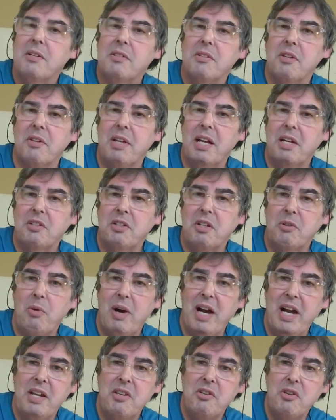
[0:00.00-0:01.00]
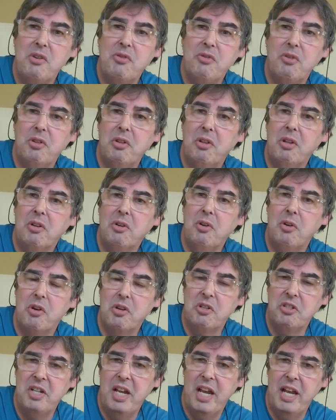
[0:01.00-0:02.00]
So that's quite a useful
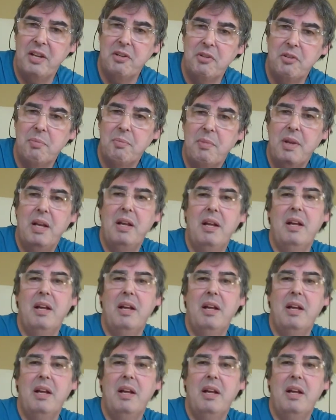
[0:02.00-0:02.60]
chord change.